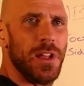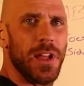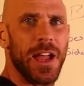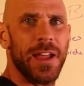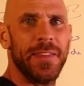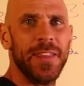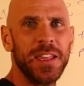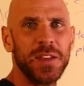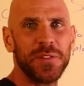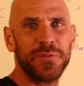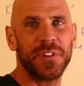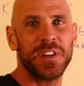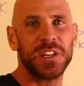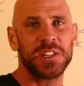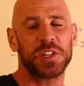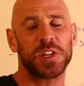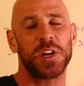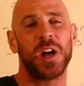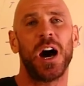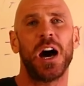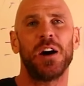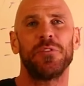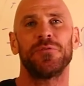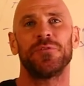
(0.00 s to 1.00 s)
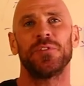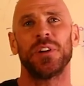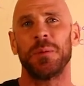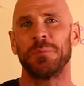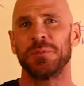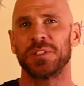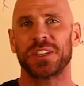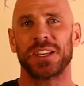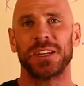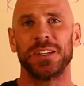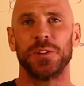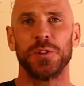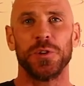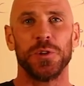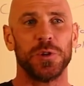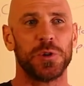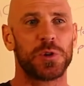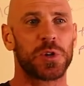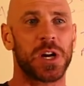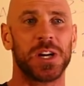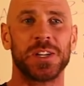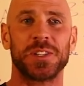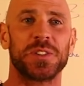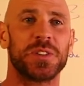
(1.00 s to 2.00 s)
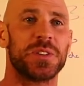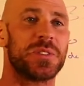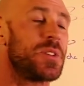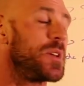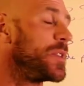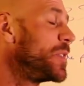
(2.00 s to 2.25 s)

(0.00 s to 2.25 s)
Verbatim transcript: And then to finish it off, I'm just gonna do crunches